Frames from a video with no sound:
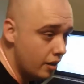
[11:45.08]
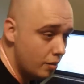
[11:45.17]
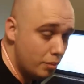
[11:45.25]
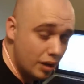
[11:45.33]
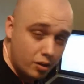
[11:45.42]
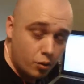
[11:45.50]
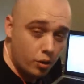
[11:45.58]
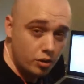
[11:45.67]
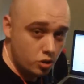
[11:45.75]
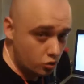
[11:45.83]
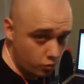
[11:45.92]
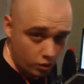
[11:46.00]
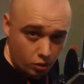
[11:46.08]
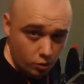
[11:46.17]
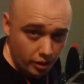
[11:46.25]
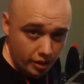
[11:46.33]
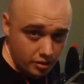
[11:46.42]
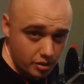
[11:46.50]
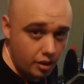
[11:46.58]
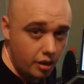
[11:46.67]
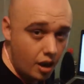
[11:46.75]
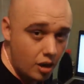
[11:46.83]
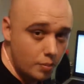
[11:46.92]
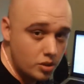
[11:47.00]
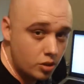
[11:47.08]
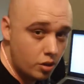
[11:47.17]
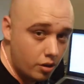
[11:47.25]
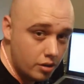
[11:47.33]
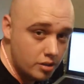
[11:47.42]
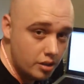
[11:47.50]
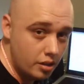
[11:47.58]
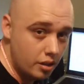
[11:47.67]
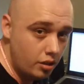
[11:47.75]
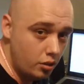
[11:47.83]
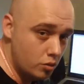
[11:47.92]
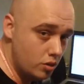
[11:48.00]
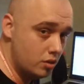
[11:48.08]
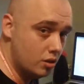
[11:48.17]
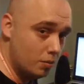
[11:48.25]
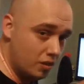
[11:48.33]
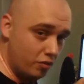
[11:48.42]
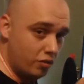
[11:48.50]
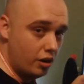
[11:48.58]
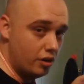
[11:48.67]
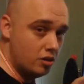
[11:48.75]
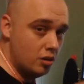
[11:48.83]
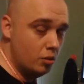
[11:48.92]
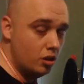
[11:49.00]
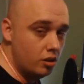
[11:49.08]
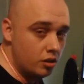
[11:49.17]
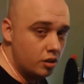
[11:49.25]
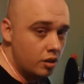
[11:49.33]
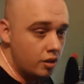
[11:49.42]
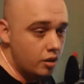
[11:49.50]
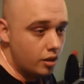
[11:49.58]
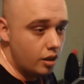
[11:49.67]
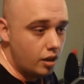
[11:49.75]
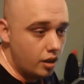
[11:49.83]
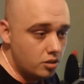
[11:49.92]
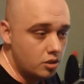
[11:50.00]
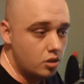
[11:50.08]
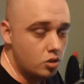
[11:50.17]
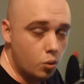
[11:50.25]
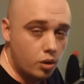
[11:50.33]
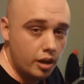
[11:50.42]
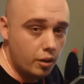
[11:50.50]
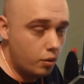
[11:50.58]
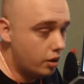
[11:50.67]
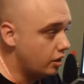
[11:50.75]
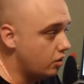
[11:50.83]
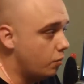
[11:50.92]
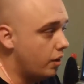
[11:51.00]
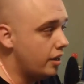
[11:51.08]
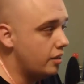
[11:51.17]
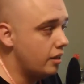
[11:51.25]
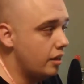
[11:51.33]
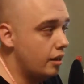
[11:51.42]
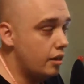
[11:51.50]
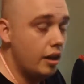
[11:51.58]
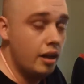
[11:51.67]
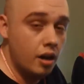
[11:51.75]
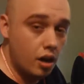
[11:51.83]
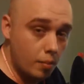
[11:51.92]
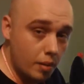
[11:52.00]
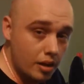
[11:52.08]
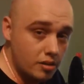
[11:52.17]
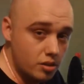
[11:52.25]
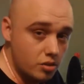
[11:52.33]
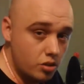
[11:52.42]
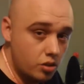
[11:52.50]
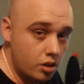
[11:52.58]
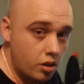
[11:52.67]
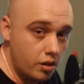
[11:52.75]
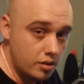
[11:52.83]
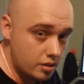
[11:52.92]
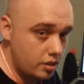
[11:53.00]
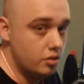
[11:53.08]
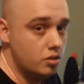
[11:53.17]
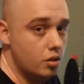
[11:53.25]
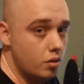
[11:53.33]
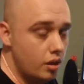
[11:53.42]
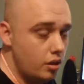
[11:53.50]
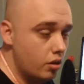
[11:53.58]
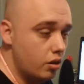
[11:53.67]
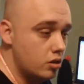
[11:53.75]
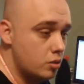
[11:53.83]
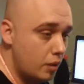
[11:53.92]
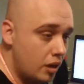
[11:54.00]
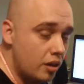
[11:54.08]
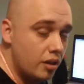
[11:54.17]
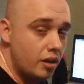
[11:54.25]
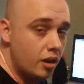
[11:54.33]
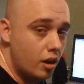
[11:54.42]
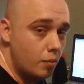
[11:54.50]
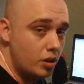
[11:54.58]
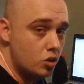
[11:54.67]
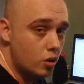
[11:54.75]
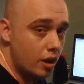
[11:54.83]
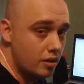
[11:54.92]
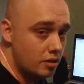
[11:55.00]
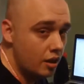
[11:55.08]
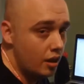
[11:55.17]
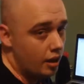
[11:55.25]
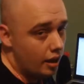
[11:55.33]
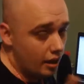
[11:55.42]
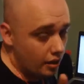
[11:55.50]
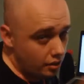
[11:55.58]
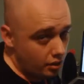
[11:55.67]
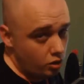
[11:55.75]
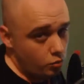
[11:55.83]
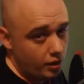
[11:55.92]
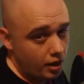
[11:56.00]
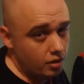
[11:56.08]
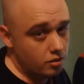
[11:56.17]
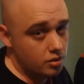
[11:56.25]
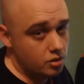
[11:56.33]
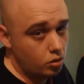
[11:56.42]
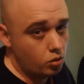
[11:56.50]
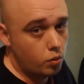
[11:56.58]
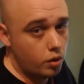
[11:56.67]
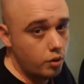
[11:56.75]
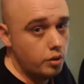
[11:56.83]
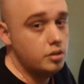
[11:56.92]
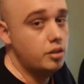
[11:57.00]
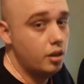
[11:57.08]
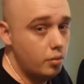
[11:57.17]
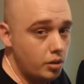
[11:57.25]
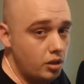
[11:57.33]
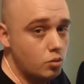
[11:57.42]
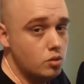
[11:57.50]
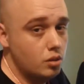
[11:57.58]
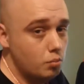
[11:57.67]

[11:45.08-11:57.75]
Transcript: Bitcoin, just real quick, is an anonymous currency that uses something very similar to the Tor network in the way that it anonymizes your currency so that your spending cannot be traced. Anything you buy on the Silk Road is going to be using